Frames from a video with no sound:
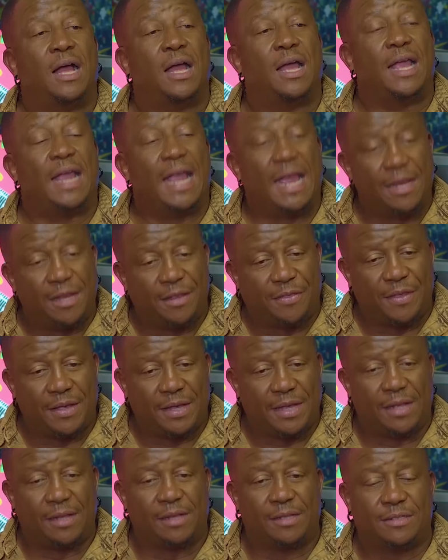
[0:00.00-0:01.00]

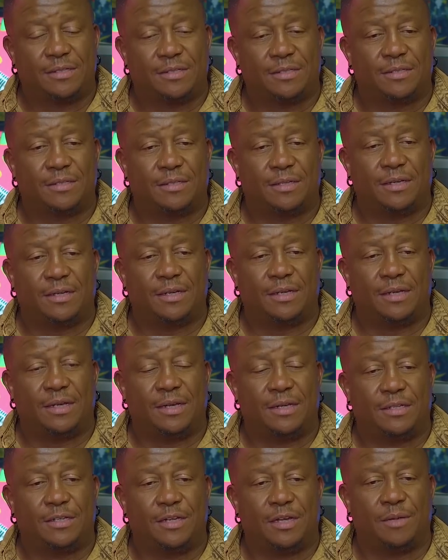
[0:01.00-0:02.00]
Anything else
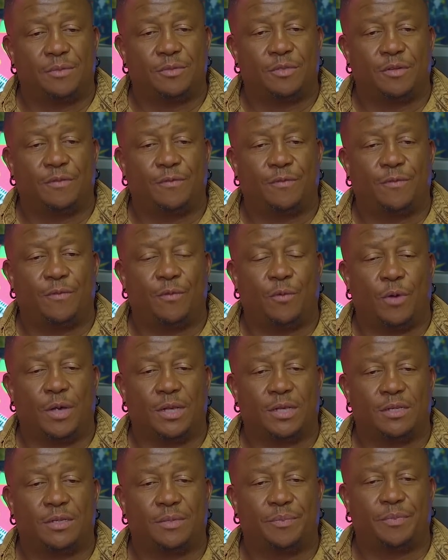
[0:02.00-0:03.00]
in terms of
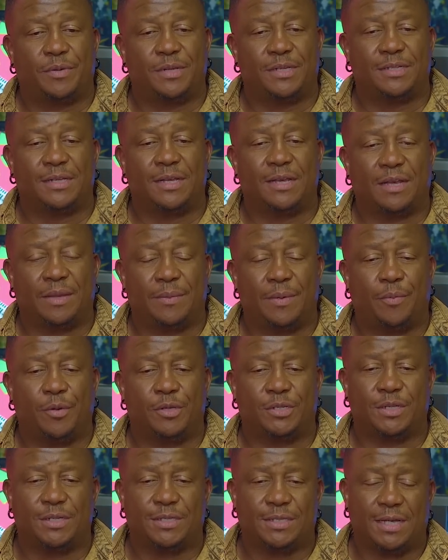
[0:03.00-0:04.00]
what President
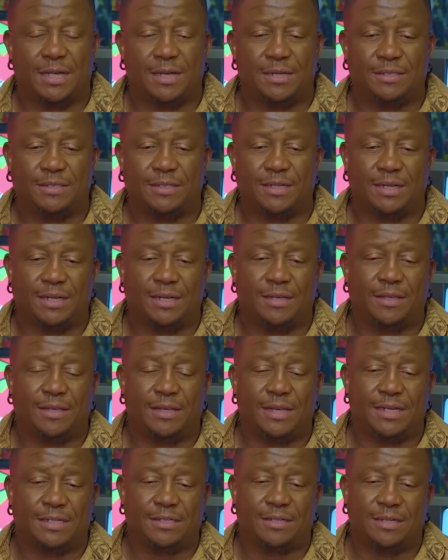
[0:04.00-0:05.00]
Ramaphosa is answering in the
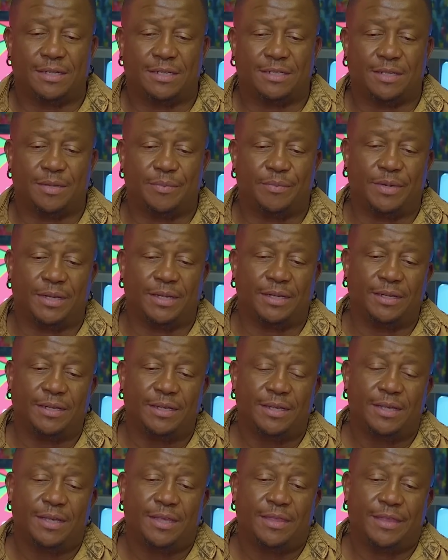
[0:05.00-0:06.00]
National Assembly
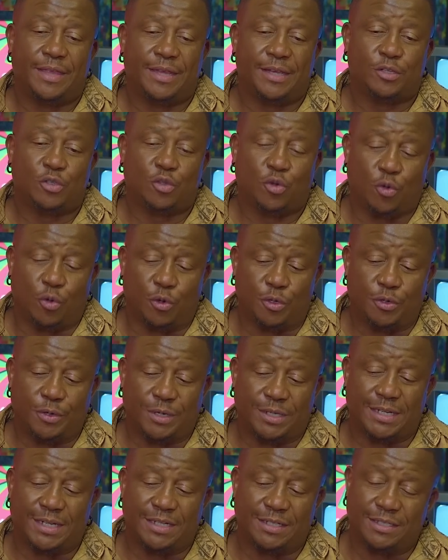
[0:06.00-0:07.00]
that has caught your
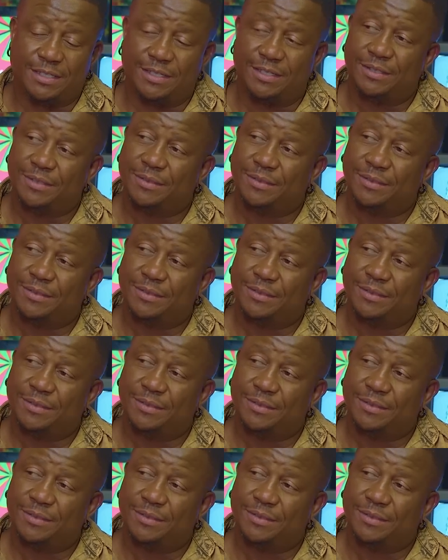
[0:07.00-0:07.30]
attention?